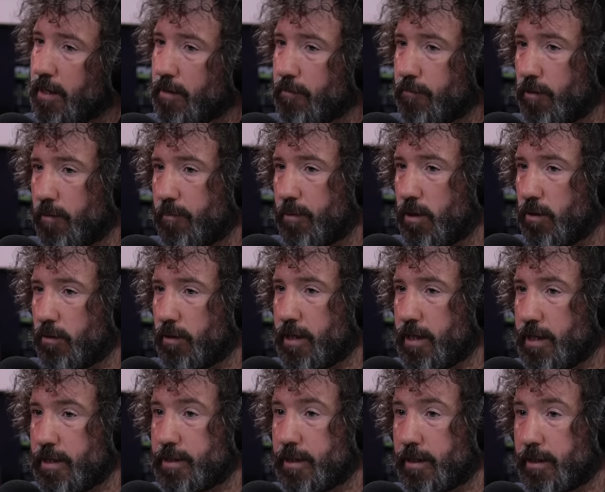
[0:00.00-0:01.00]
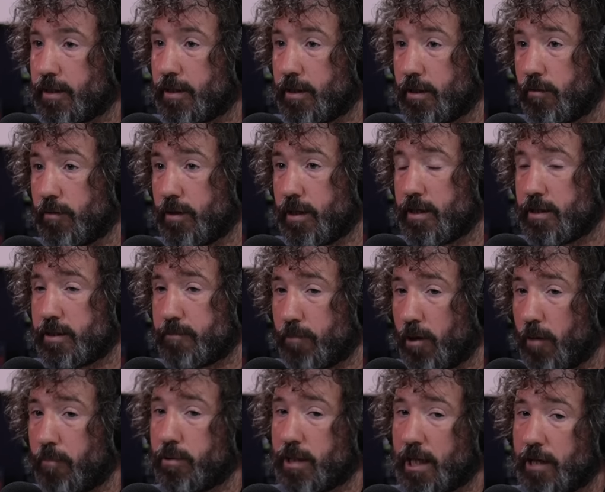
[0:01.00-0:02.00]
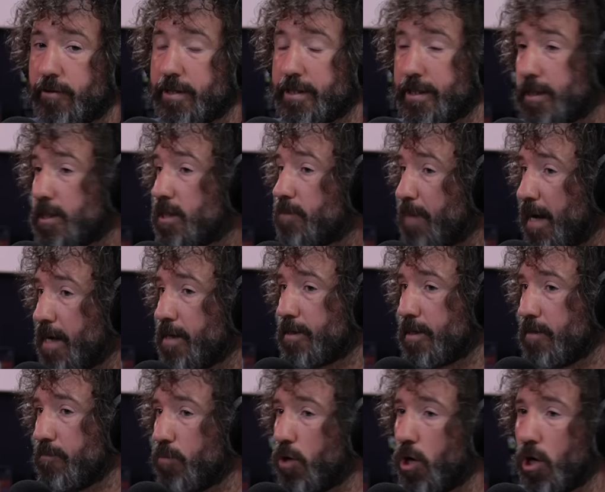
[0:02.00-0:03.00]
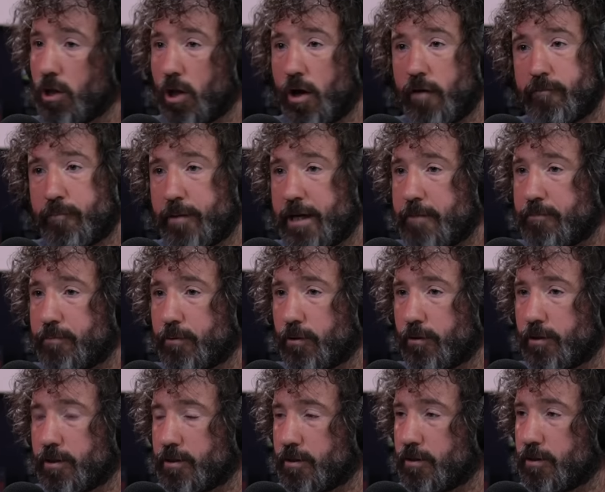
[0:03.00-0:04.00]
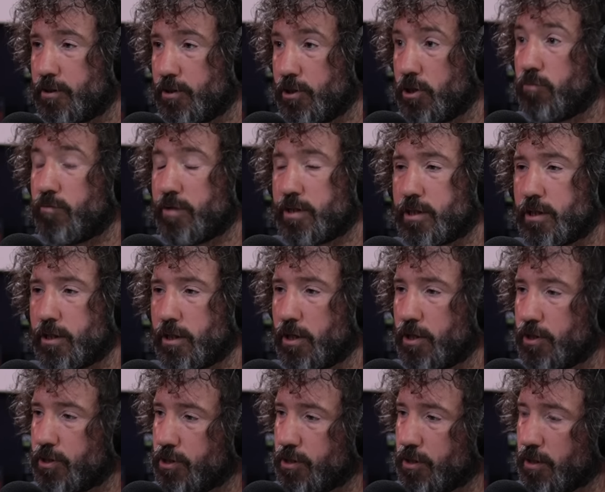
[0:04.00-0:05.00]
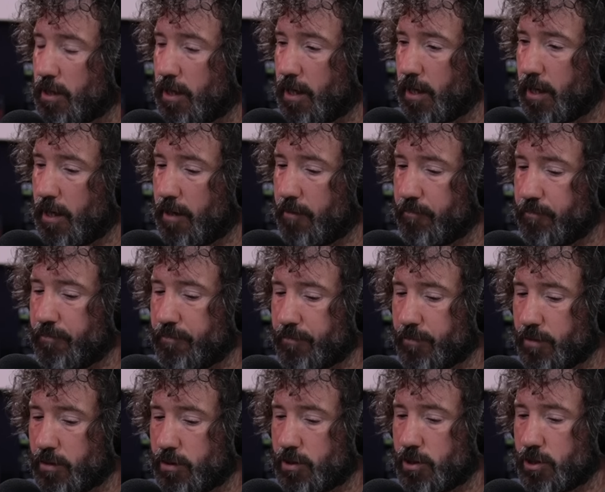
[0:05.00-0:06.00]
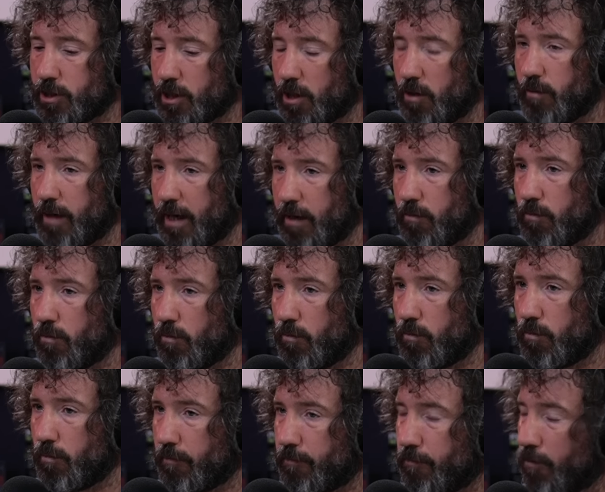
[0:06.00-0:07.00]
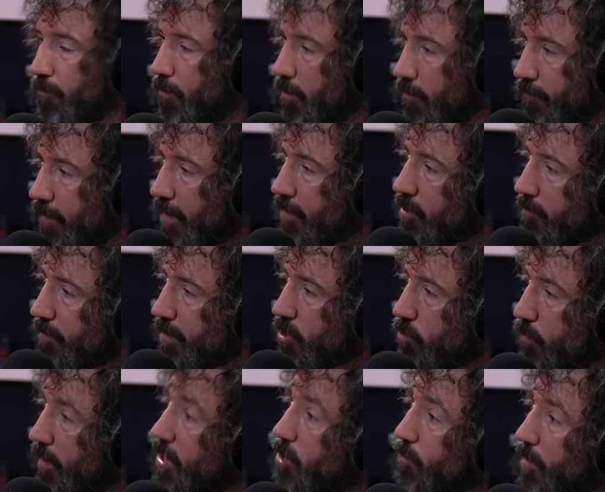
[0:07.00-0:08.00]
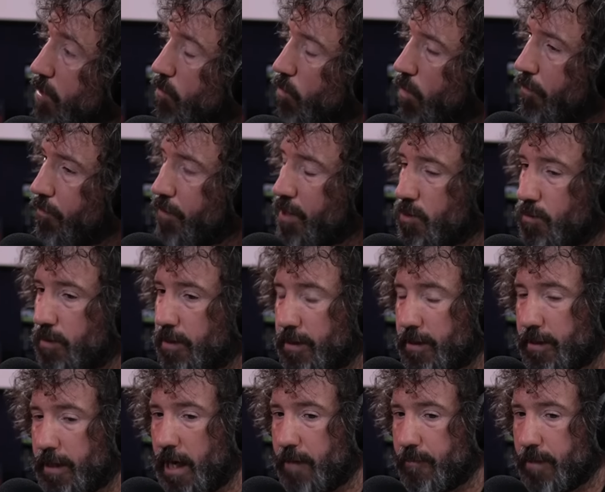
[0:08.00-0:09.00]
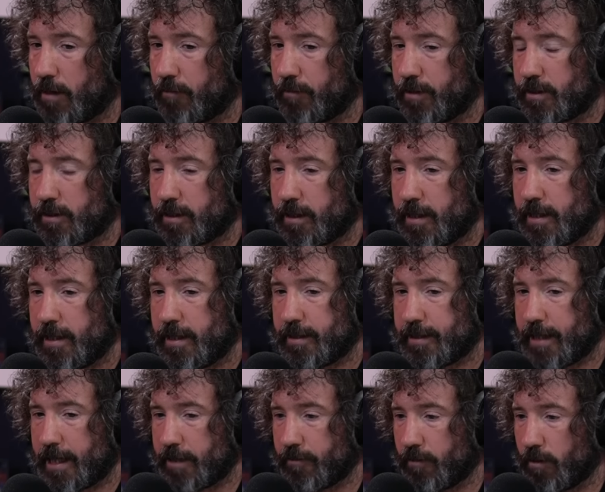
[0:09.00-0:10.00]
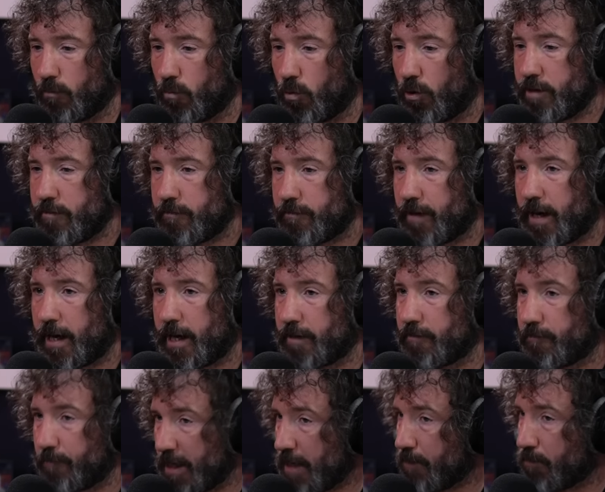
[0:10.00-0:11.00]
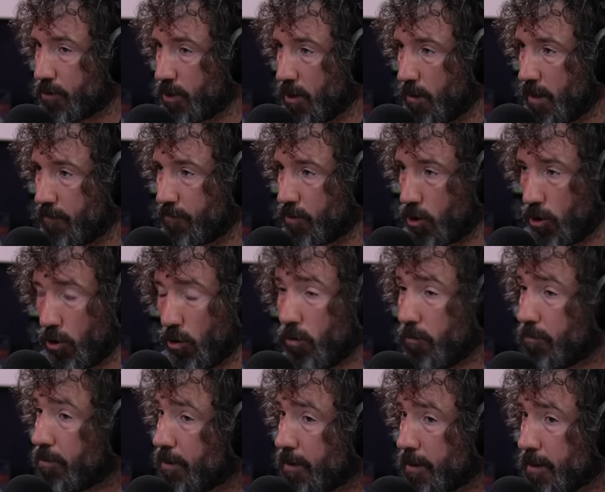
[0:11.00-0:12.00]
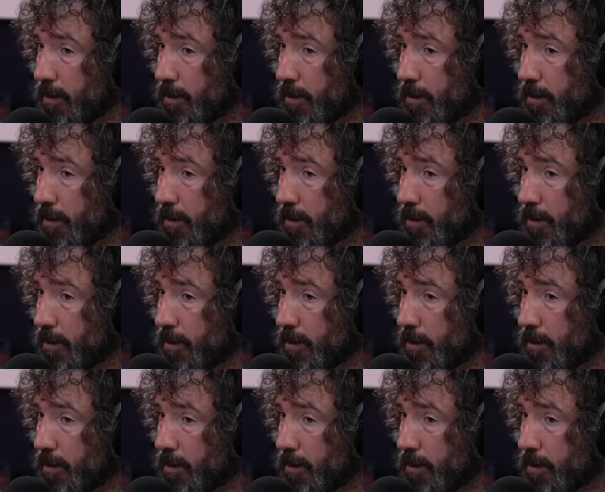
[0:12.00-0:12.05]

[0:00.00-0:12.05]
Football is, you know, its popularity is expanding, but a lot of people, there's there's new research um, to show like football fandom in 2021. This came out, this data. One in five people don't have a club.